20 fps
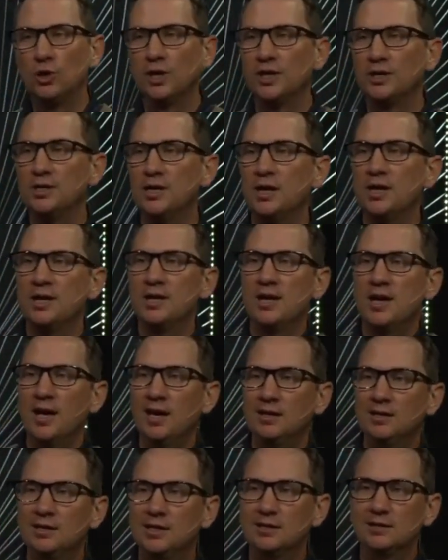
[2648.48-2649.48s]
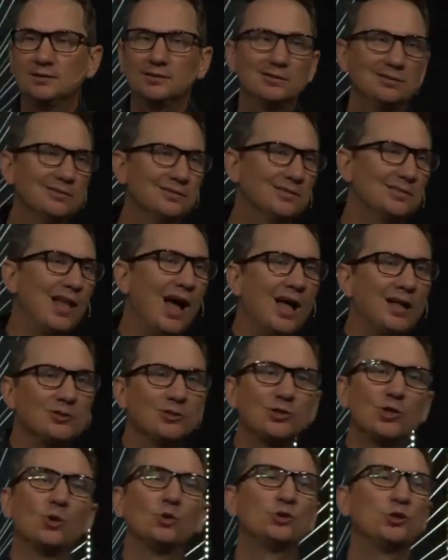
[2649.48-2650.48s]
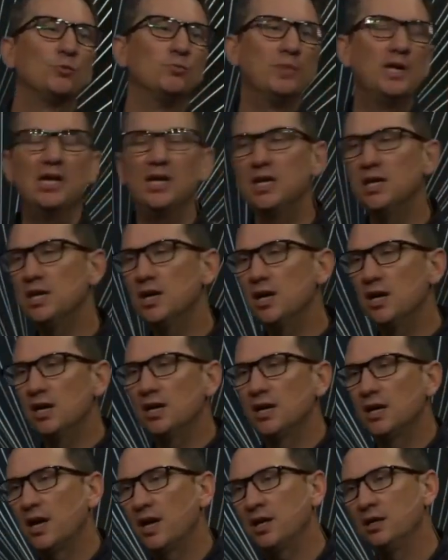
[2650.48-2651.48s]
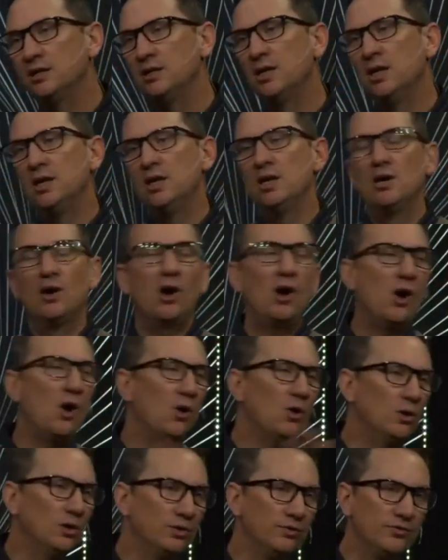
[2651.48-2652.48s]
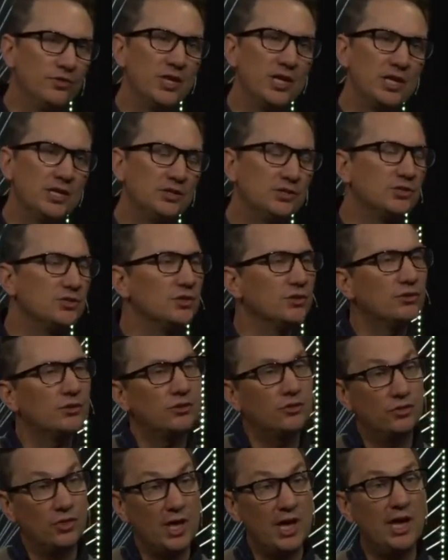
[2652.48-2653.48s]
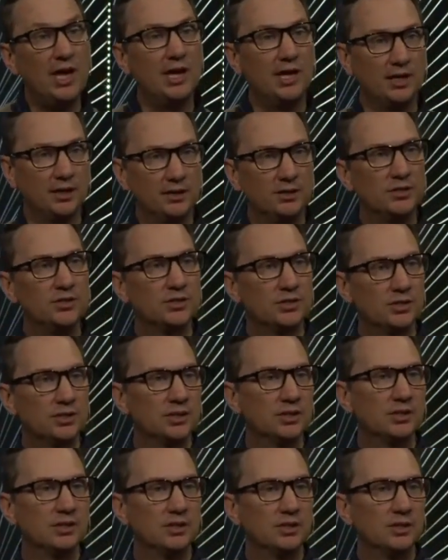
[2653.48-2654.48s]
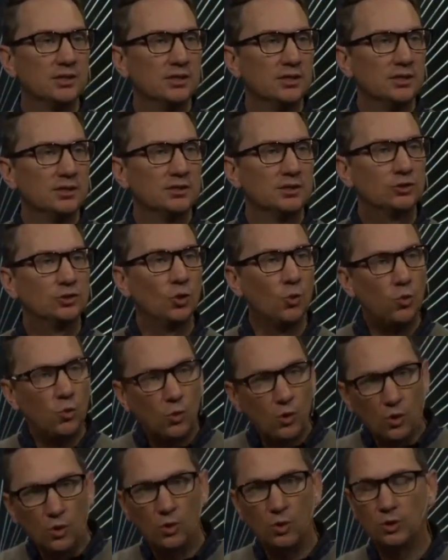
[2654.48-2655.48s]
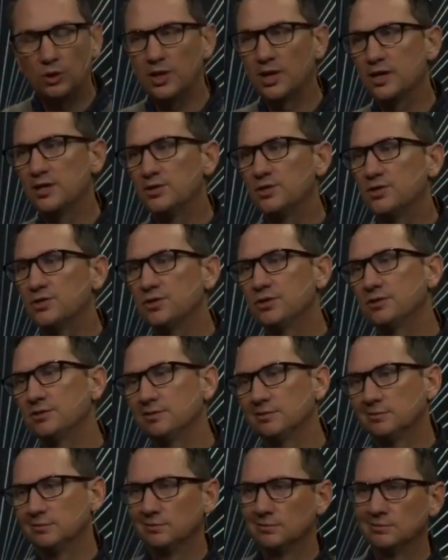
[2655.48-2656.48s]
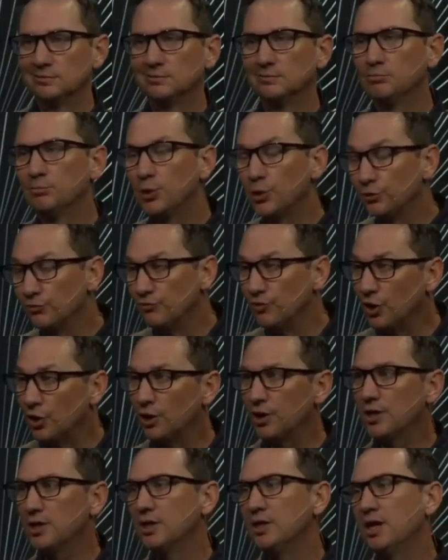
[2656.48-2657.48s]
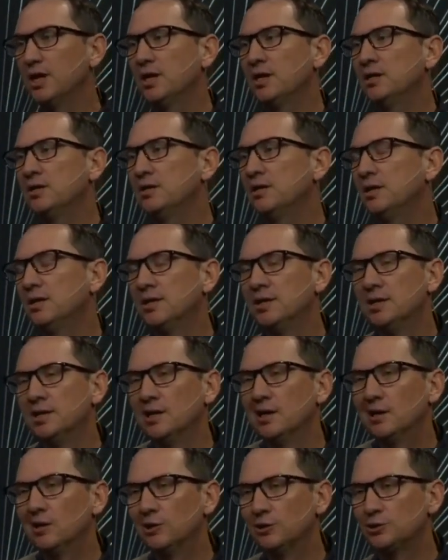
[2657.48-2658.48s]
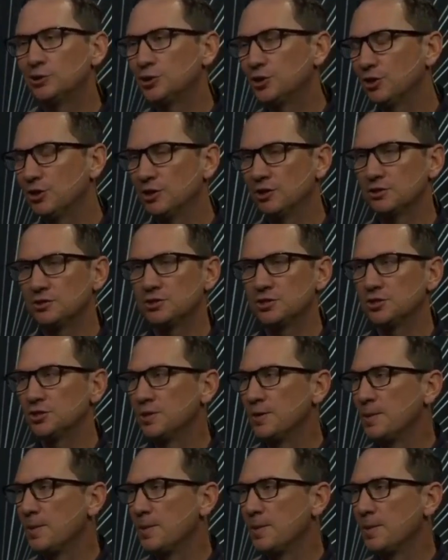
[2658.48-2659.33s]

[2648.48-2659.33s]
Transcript: and, and on social media and all of these things that the world has perverted in our church.